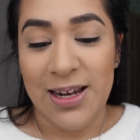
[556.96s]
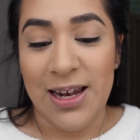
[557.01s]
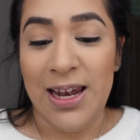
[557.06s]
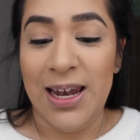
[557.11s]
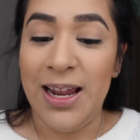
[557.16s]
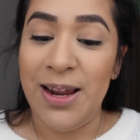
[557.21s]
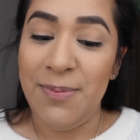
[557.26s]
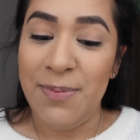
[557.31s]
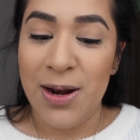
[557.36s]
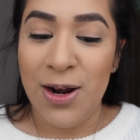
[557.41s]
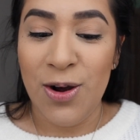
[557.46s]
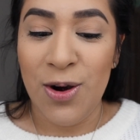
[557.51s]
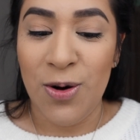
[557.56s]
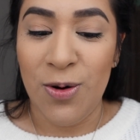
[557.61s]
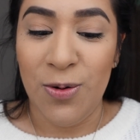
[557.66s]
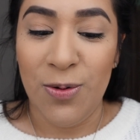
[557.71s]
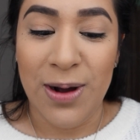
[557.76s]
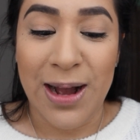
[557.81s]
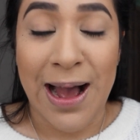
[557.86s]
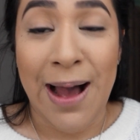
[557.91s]
Let me
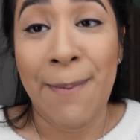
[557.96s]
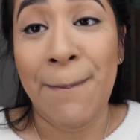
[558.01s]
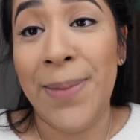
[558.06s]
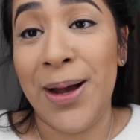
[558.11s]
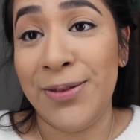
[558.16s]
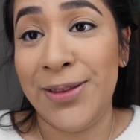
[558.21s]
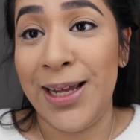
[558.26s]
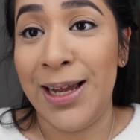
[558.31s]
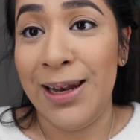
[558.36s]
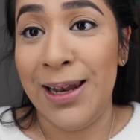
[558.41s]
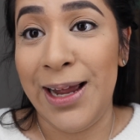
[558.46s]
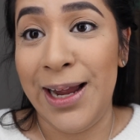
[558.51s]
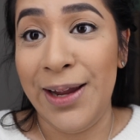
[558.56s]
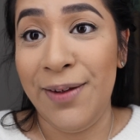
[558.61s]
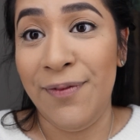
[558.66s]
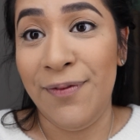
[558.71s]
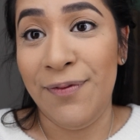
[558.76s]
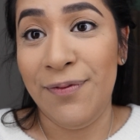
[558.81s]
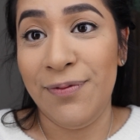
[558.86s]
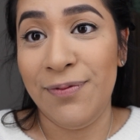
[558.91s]
know. I'm about that
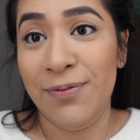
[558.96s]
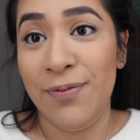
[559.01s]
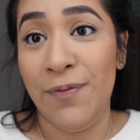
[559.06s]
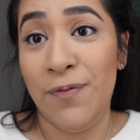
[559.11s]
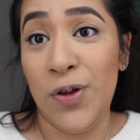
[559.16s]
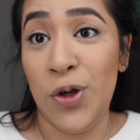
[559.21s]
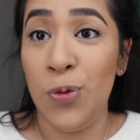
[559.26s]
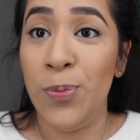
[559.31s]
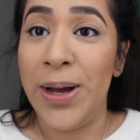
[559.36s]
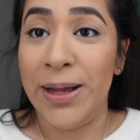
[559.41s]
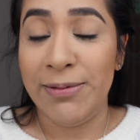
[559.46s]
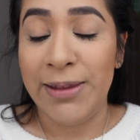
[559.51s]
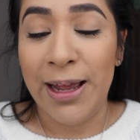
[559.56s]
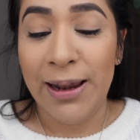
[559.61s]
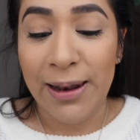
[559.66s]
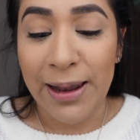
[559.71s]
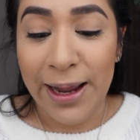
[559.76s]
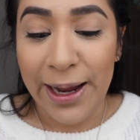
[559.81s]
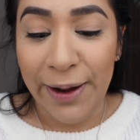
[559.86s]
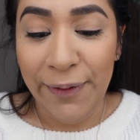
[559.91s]
life. You about
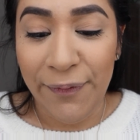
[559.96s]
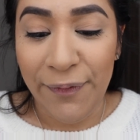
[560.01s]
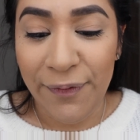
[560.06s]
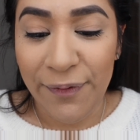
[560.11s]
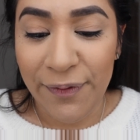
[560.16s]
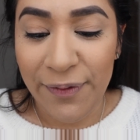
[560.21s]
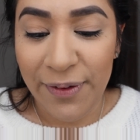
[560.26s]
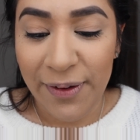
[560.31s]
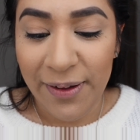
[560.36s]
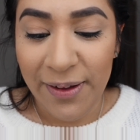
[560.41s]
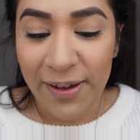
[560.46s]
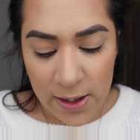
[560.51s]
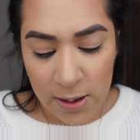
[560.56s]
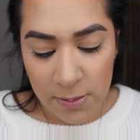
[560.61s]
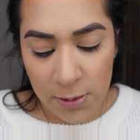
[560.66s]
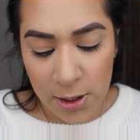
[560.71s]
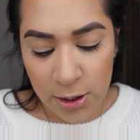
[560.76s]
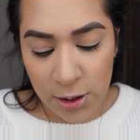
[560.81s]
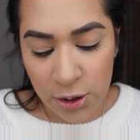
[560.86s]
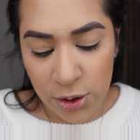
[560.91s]
that life. Then
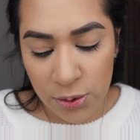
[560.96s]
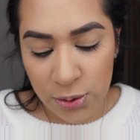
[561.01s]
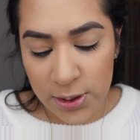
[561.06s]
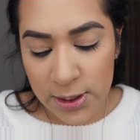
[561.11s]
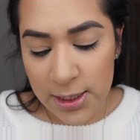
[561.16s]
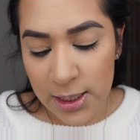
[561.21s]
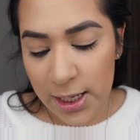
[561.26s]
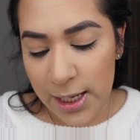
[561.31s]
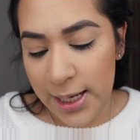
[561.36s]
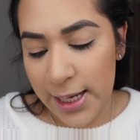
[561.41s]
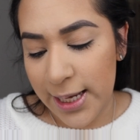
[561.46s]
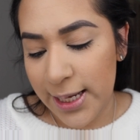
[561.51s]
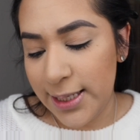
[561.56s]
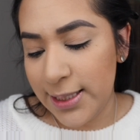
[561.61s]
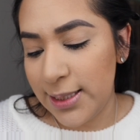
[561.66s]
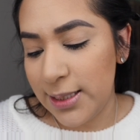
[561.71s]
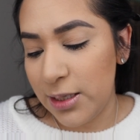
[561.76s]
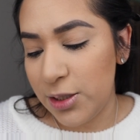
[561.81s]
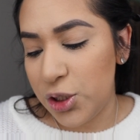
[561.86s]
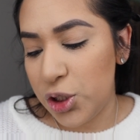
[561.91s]
I'm gonna use the
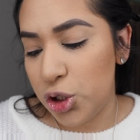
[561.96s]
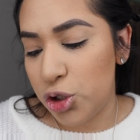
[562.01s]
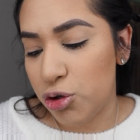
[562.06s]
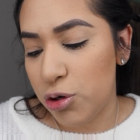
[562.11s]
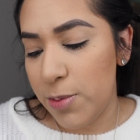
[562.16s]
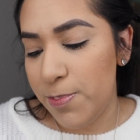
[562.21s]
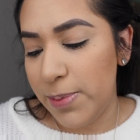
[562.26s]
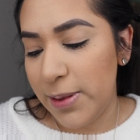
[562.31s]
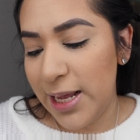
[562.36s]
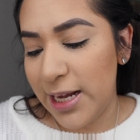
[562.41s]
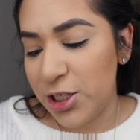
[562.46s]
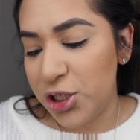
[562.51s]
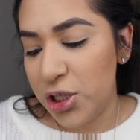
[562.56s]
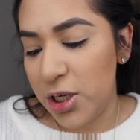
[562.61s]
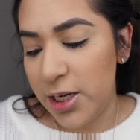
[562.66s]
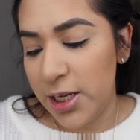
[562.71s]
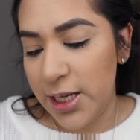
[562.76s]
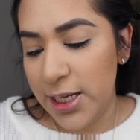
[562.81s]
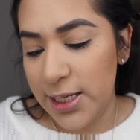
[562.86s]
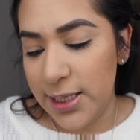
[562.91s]
Kiss Strip
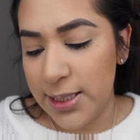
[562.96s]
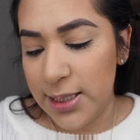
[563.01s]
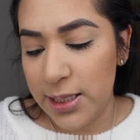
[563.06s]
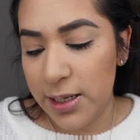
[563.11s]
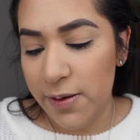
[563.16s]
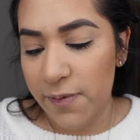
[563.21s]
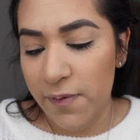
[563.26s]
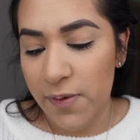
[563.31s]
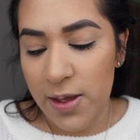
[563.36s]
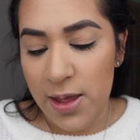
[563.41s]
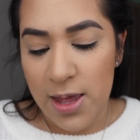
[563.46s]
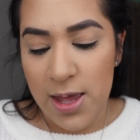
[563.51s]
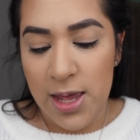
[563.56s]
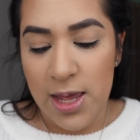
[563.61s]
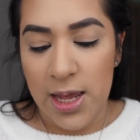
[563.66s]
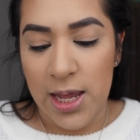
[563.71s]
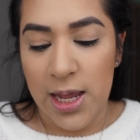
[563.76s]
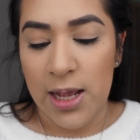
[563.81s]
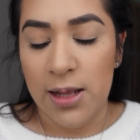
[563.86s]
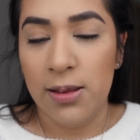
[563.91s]
Lash Adhesive.
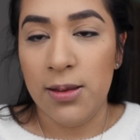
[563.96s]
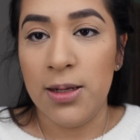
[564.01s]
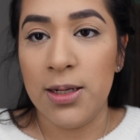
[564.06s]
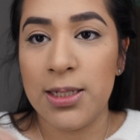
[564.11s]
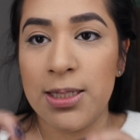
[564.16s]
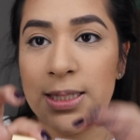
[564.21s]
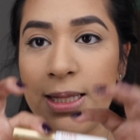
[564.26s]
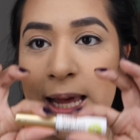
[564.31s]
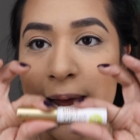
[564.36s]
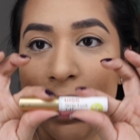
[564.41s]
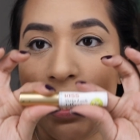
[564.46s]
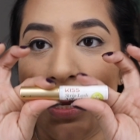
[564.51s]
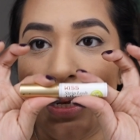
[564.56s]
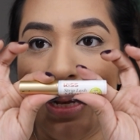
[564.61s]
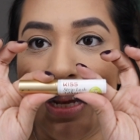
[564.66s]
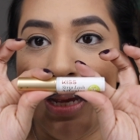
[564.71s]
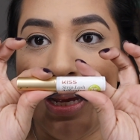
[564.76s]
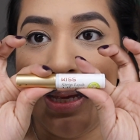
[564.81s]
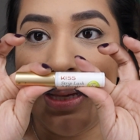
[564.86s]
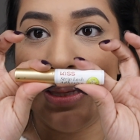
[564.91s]
It looks like
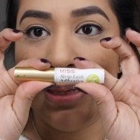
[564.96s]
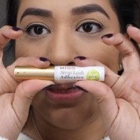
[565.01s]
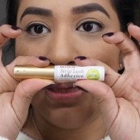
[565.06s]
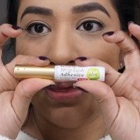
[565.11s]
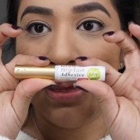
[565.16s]
this.